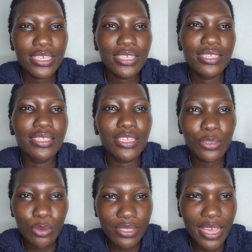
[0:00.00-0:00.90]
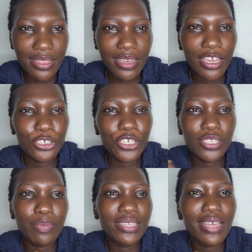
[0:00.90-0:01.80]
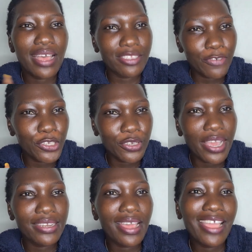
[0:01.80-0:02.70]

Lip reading: is in those other countries, but as for Uganda,